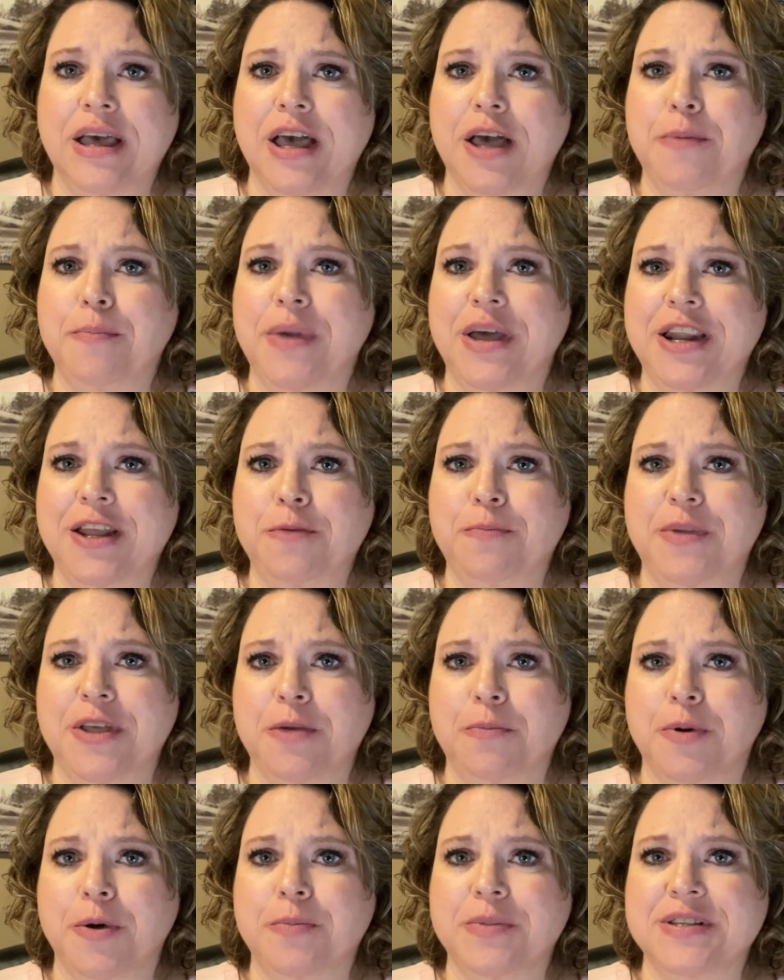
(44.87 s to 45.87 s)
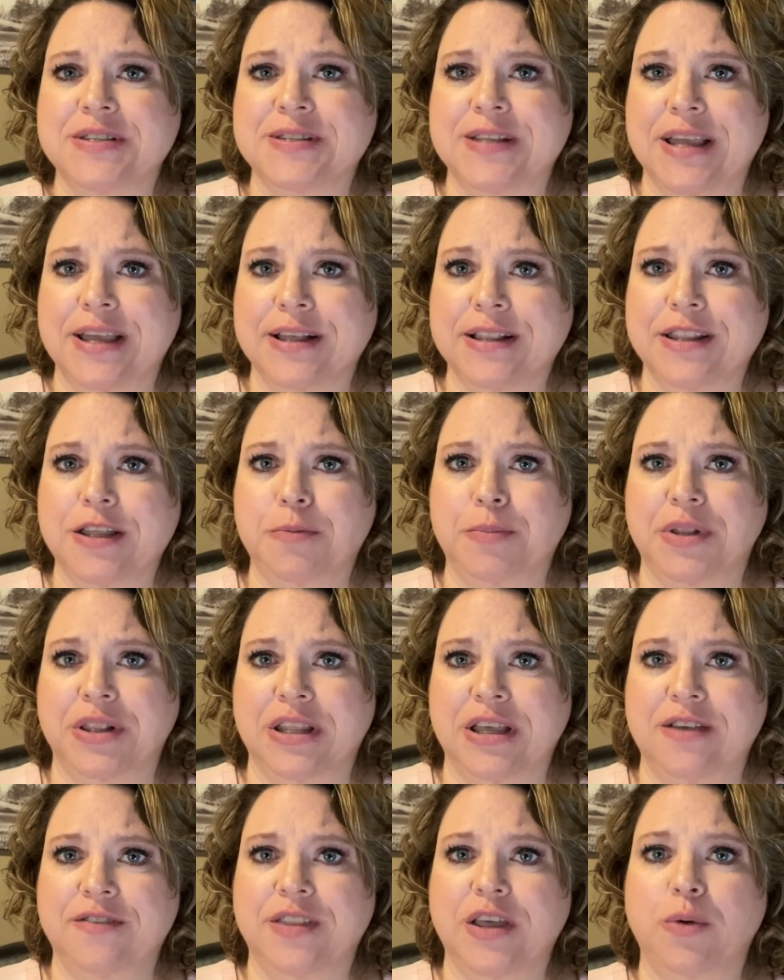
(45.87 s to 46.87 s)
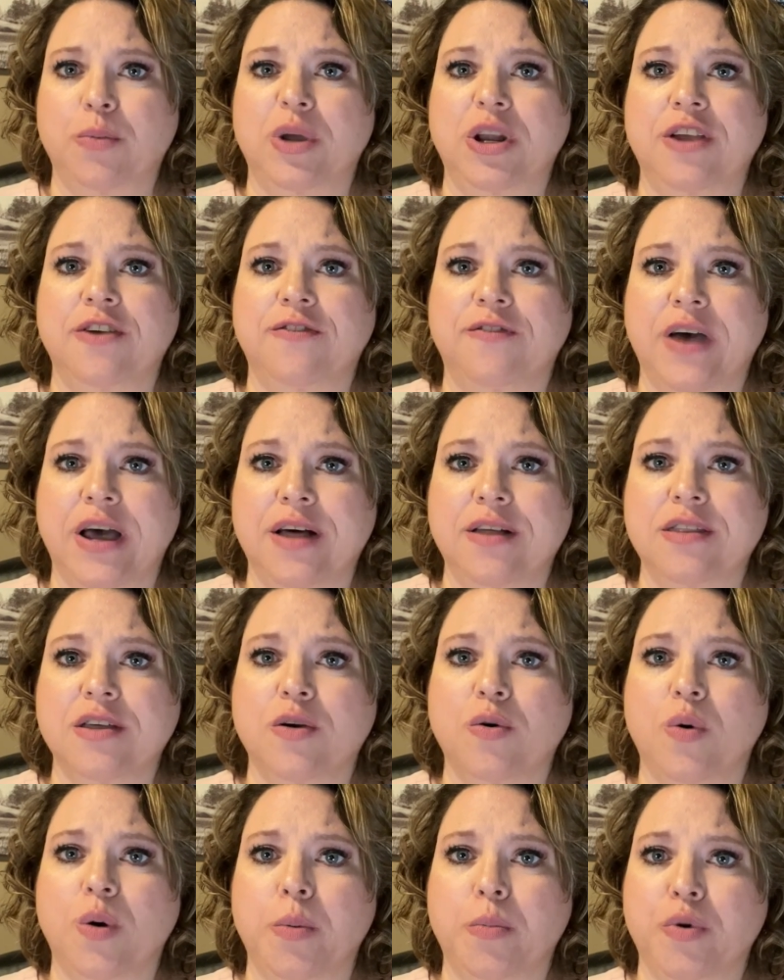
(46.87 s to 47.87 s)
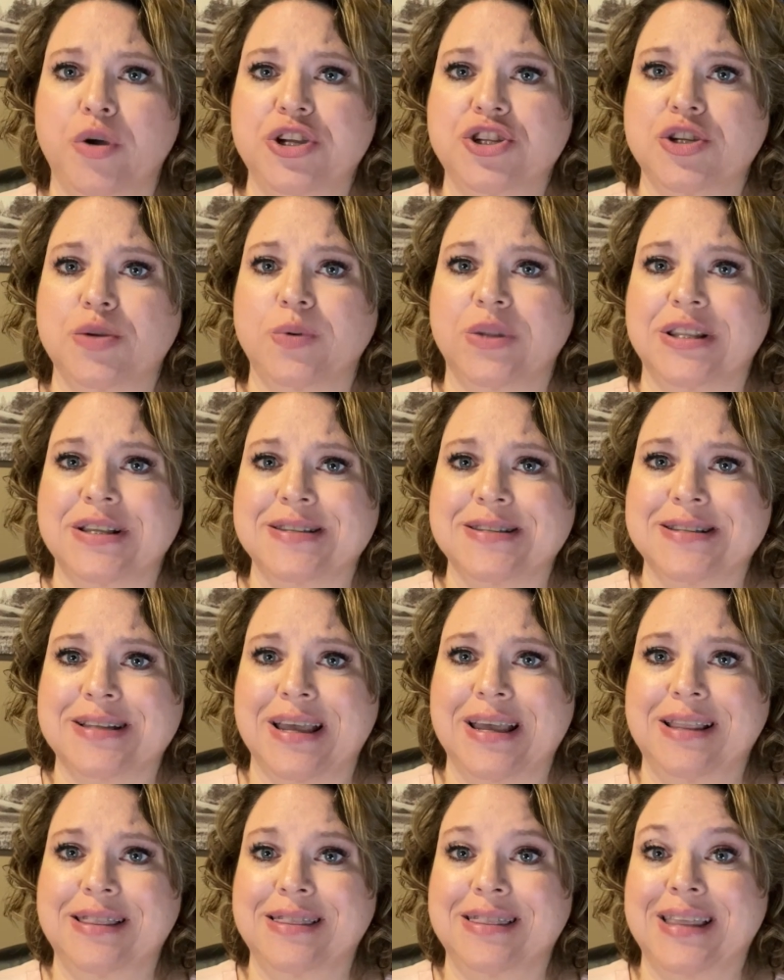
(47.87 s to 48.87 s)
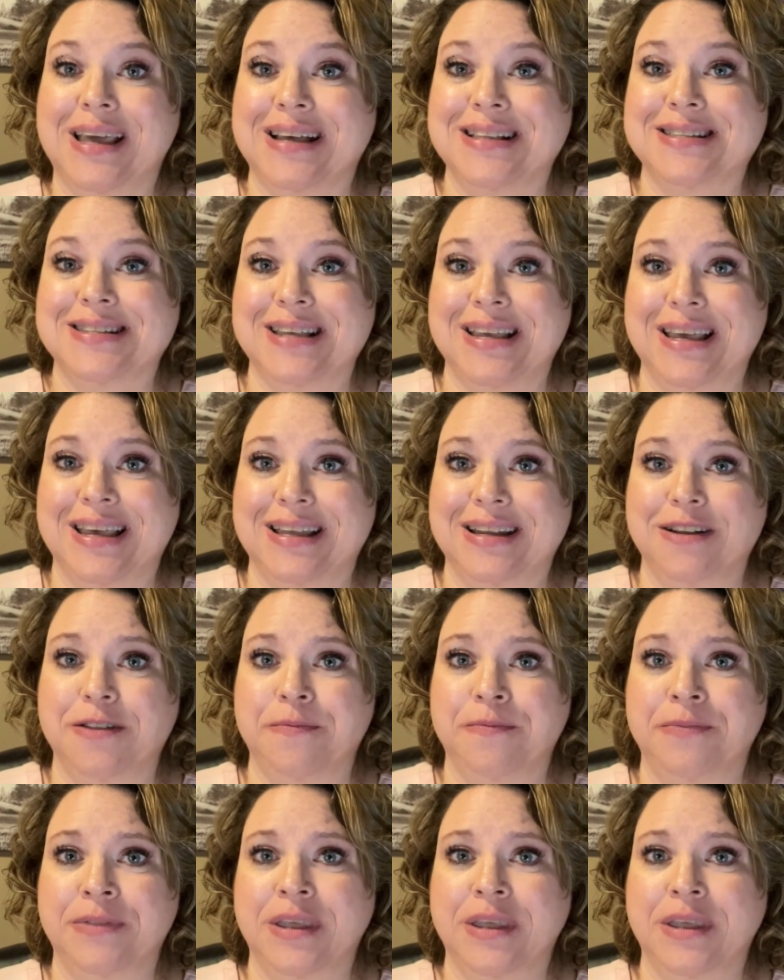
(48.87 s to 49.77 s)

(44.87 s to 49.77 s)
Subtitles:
And many people mistakenly believe that when you file the corporation with the state, that's it.